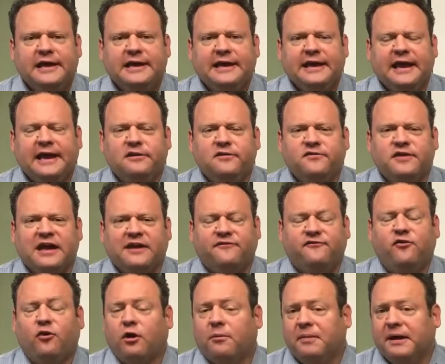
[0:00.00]
and you've got
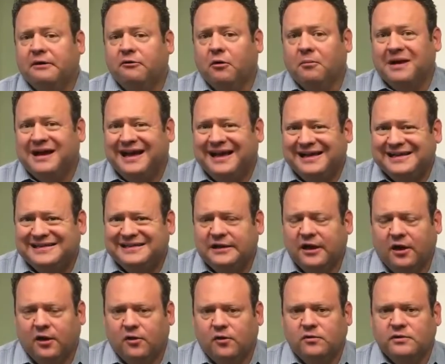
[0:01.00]
a 4-bedroom
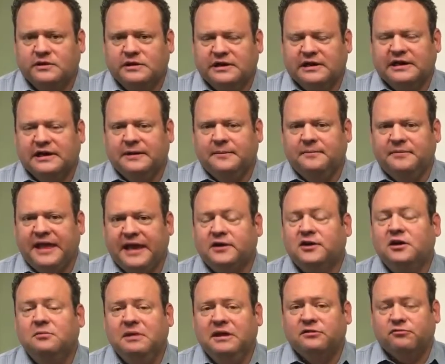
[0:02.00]
condo, that
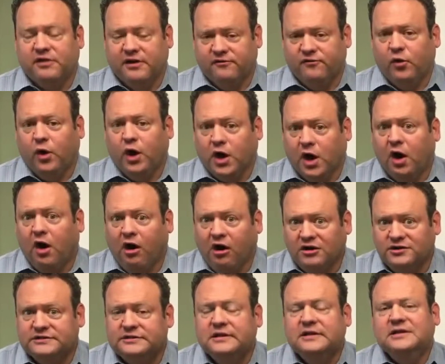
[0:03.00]
could be 3 or 4
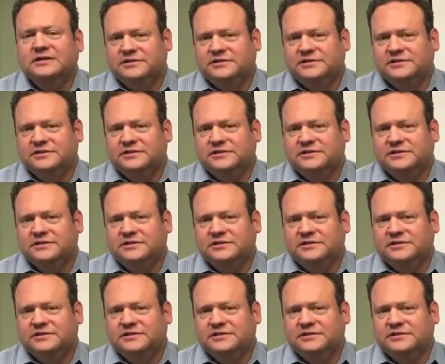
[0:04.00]
cars.